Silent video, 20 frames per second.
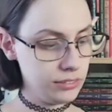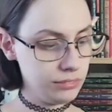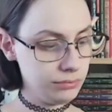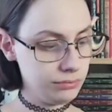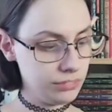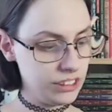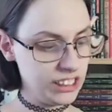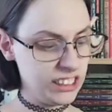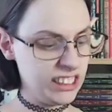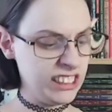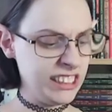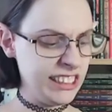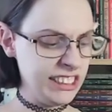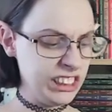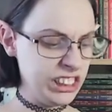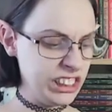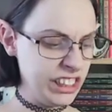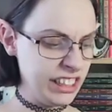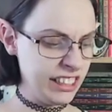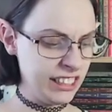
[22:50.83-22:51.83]

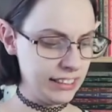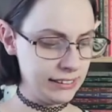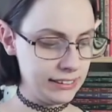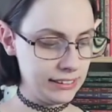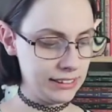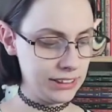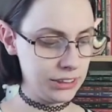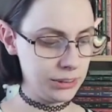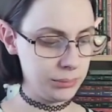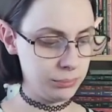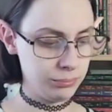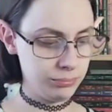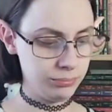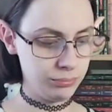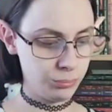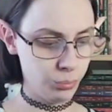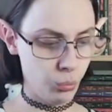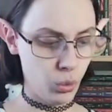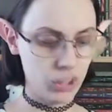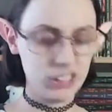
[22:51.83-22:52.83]
stinginess,
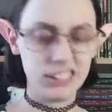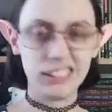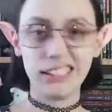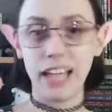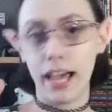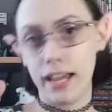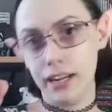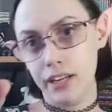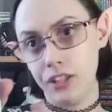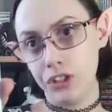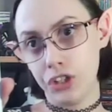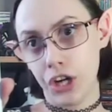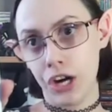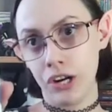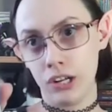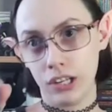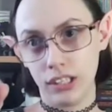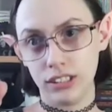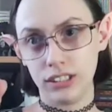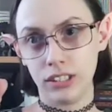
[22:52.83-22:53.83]
one-sided
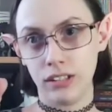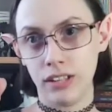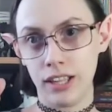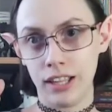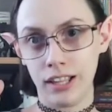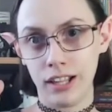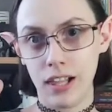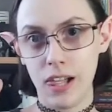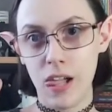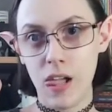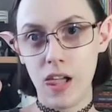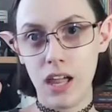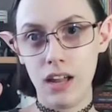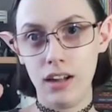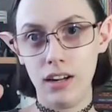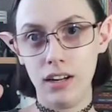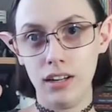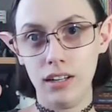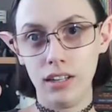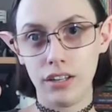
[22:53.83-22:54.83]
charity. So, like,
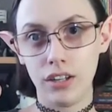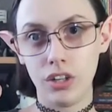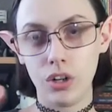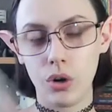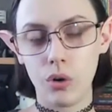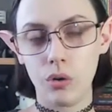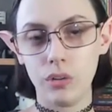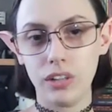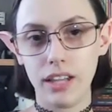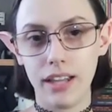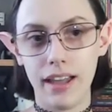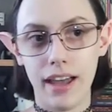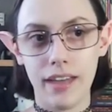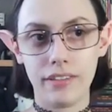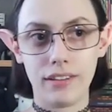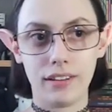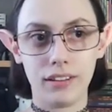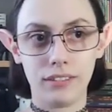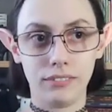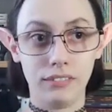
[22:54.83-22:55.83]
you're only
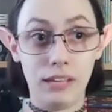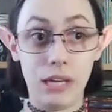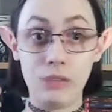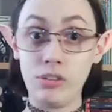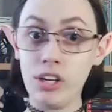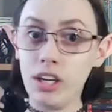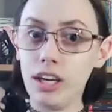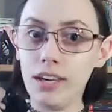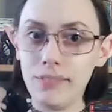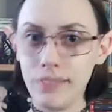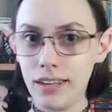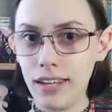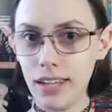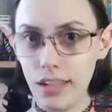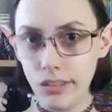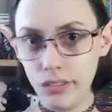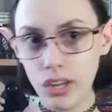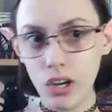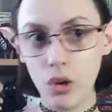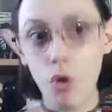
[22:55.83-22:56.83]
either giving, giving,
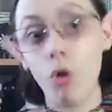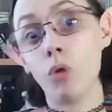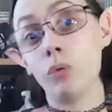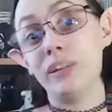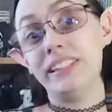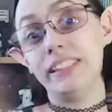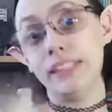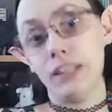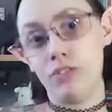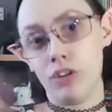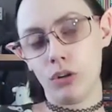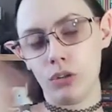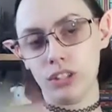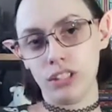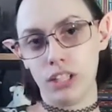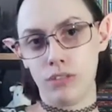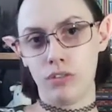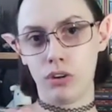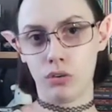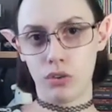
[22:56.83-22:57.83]
giving, or receiving,
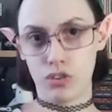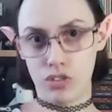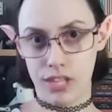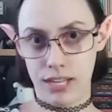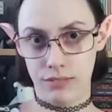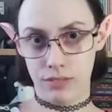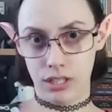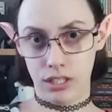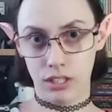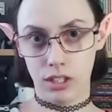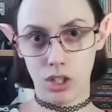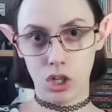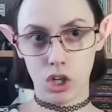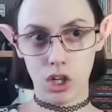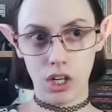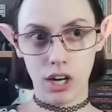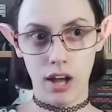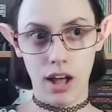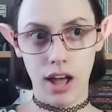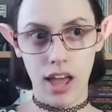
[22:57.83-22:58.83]
receiving, receiving. You're
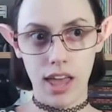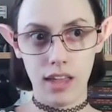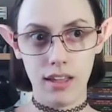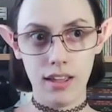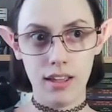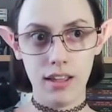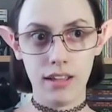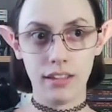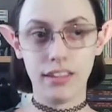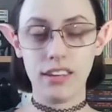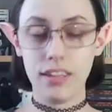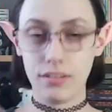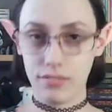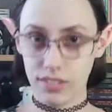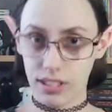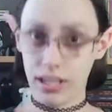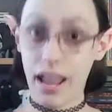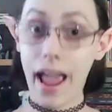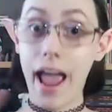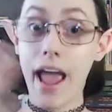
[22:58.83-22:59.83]
not
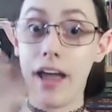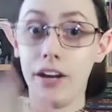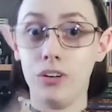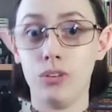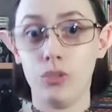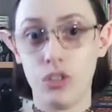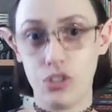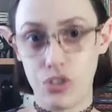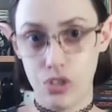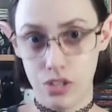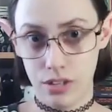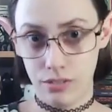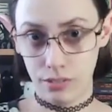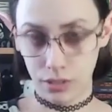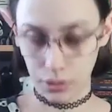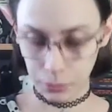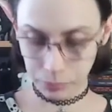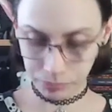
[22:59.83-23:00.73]
giving and receiving.